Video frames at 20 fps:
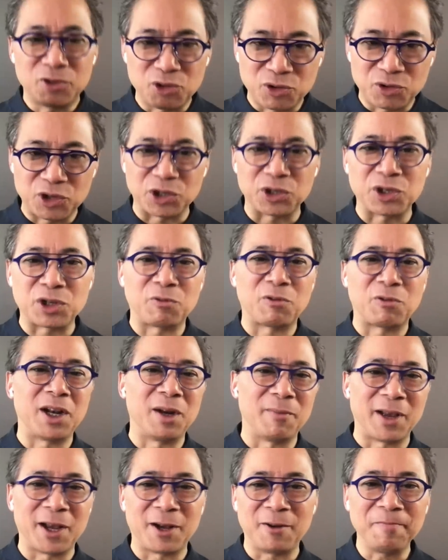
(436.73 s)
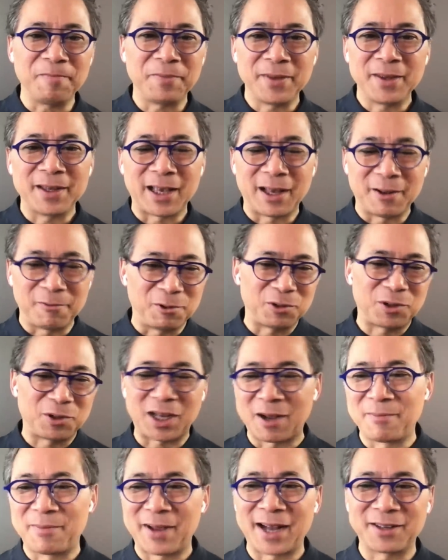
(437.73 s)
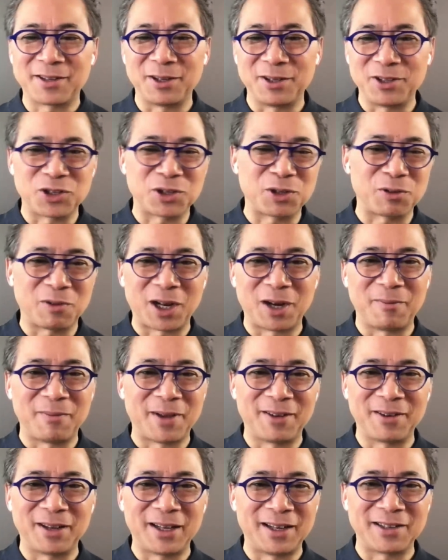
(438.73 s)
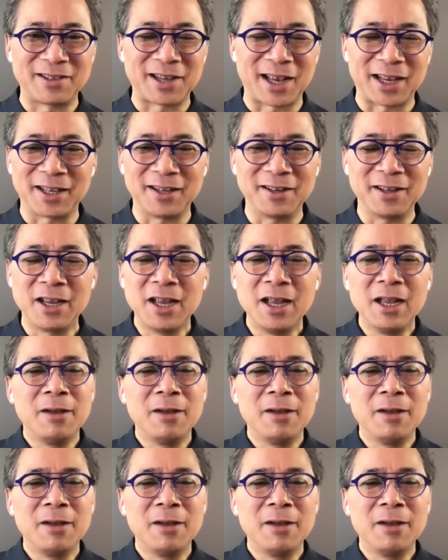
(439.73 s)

just the right amount. And we'll come back to just the right amount in a second.